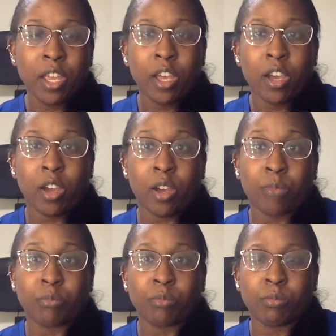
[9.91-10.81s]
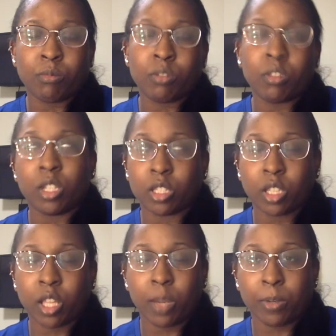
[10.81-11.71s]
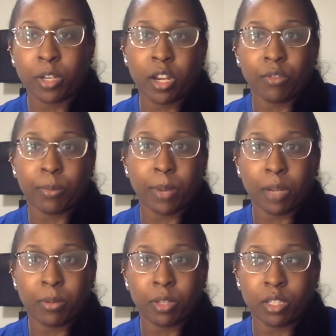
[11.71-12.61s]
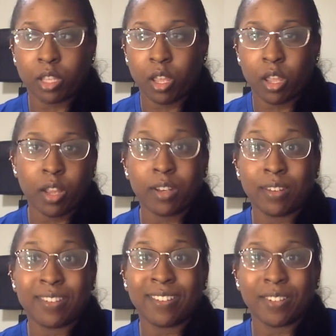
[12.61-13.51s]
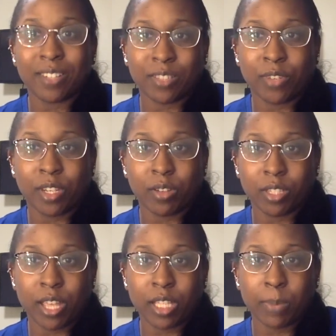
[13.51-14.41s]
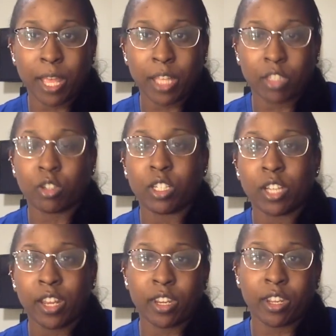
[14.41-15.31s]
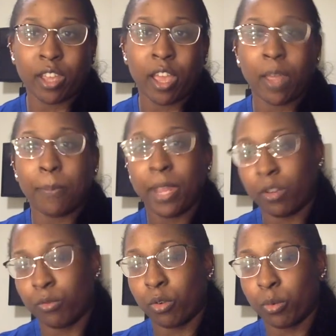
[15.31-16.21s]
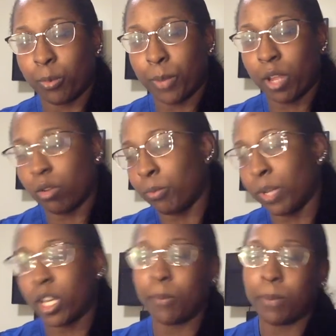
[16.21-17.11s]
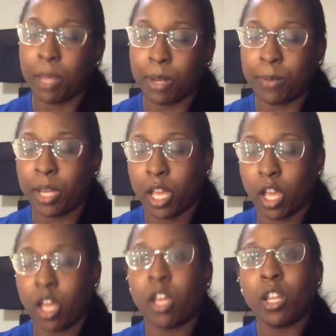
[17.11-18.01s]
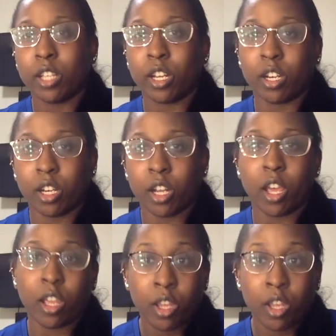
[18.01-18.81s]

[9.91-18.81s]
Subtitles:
Um, Disclaimer that everybody puts in, this video is not sponsored. Yeah, yeah, yeah. I pay for it with my own money, blah, blah, blah, da, da, da, da.